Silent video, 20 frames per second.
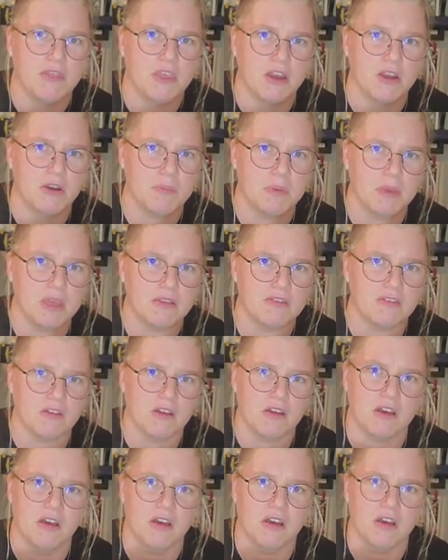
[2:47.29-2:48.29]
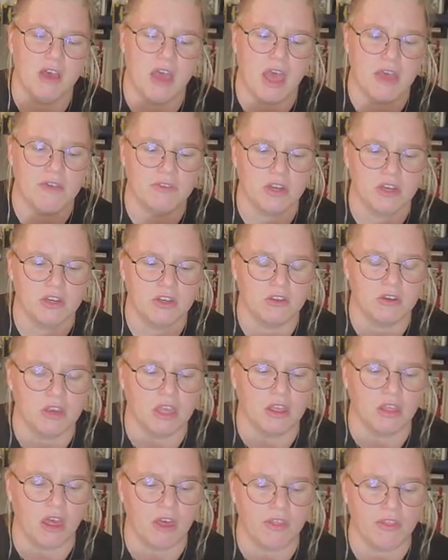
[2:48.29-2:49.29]
thinner piece of heavier
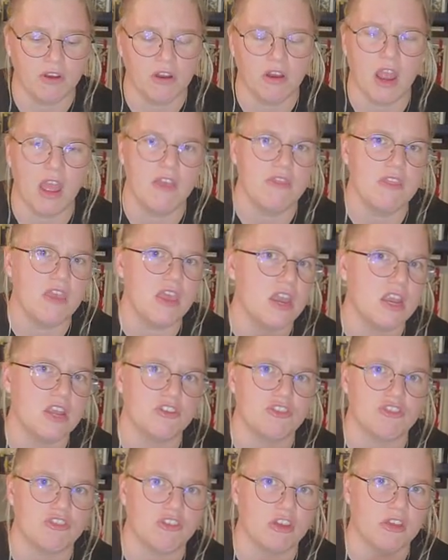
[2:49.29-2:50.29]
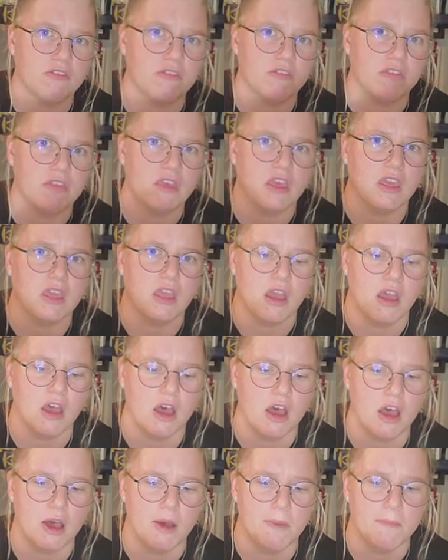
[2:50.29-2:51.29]
duty leather, and then it's just the
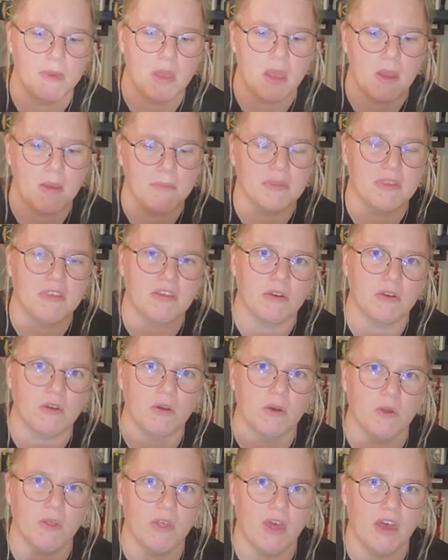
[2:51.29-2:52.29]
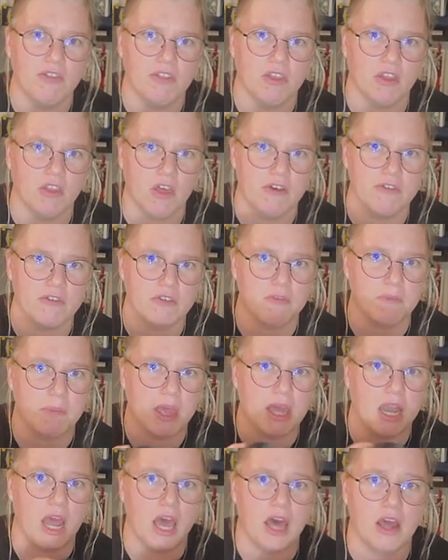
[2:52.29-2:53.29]
material that the glove is
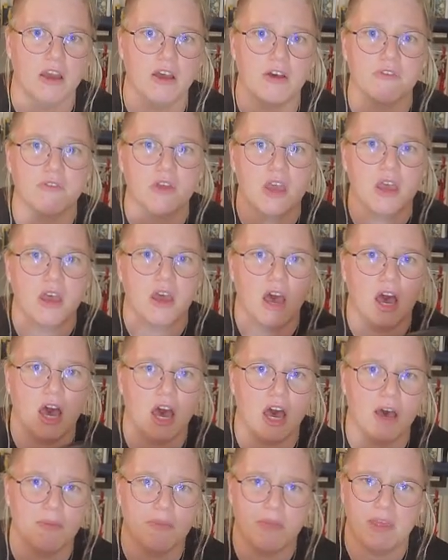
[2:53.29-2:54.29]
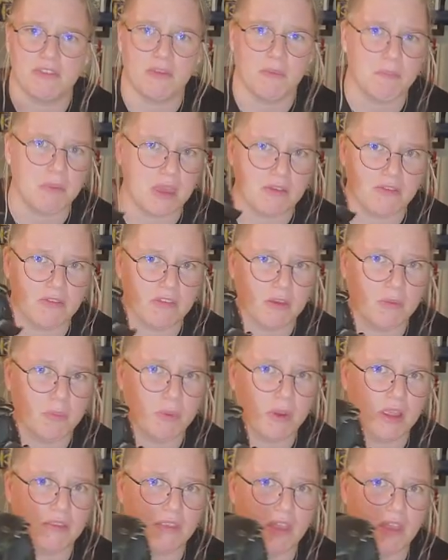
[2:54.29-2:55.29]
made out of. That's a basic
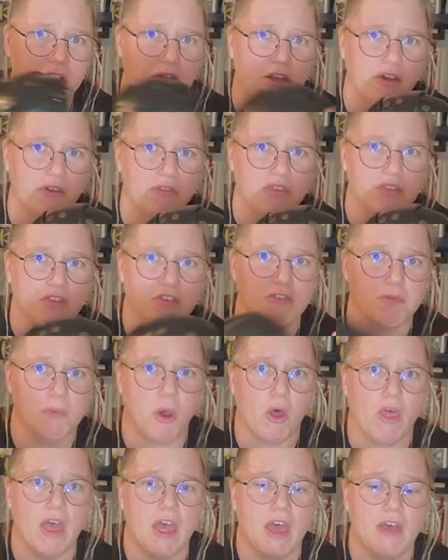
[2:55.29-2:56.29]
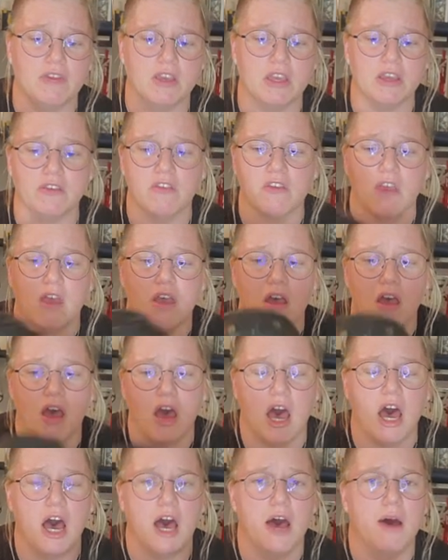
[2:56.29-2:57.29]
breakdown of these small heavies.
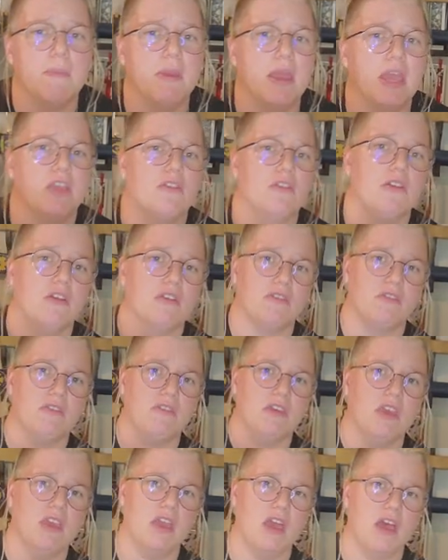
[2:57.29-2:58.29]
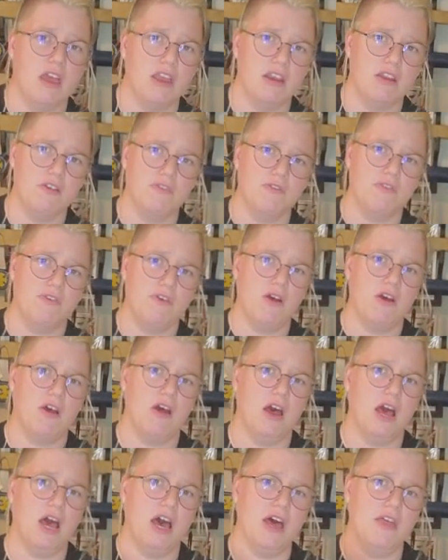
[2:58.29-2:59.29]
And you can see kind of
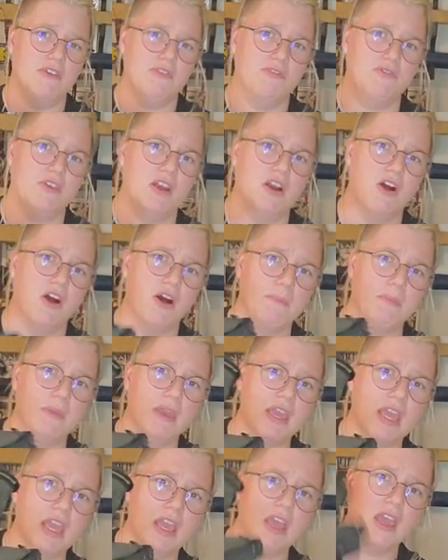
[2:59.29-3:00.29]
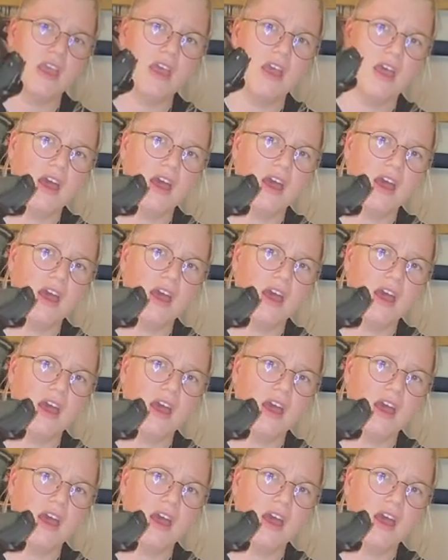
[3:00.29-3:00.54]
the fit on me.